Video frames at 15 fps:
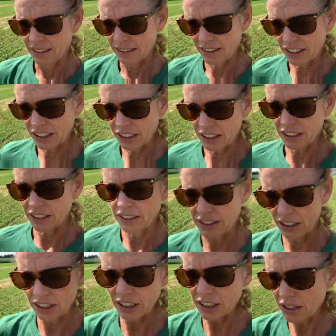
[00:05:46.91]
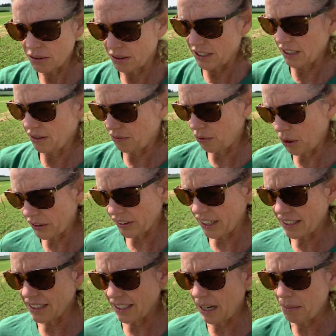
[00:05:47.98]
The, the good news is fourth
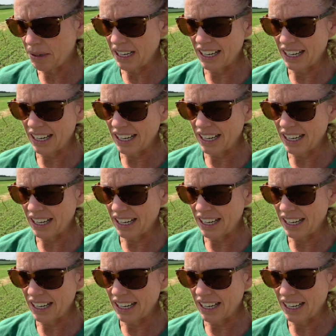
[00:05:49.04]
cut's coming